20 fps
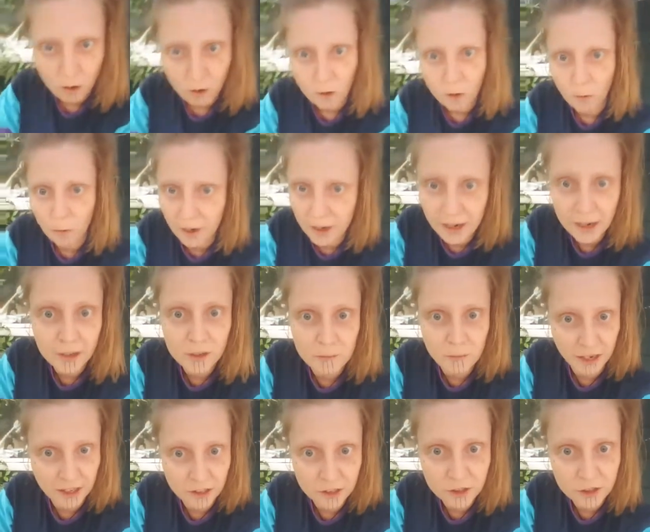we
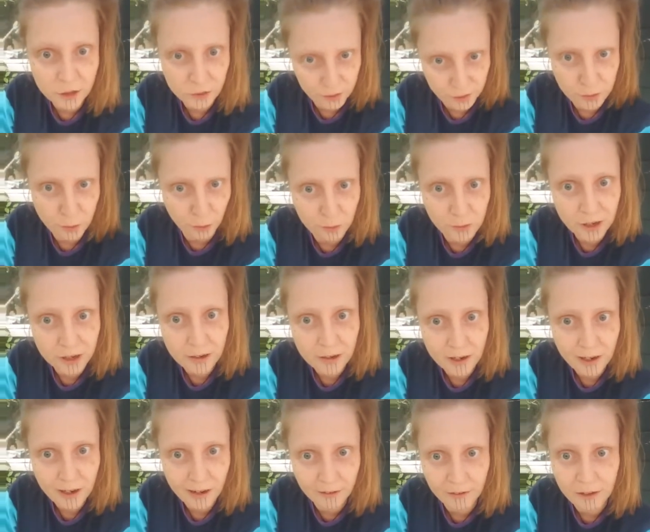expected you sooner?
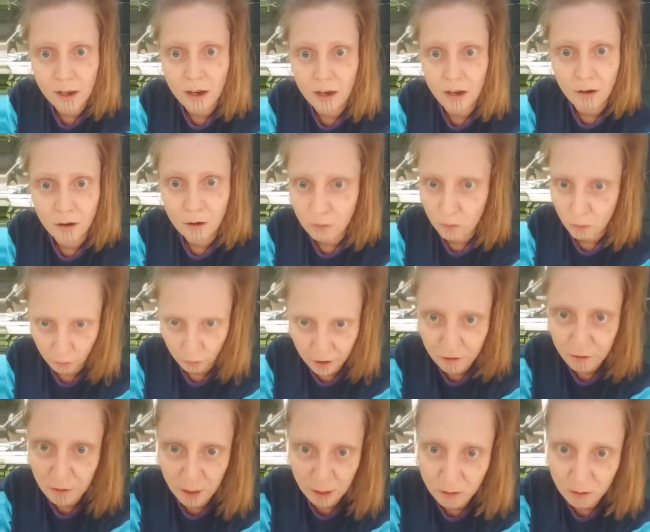And we've been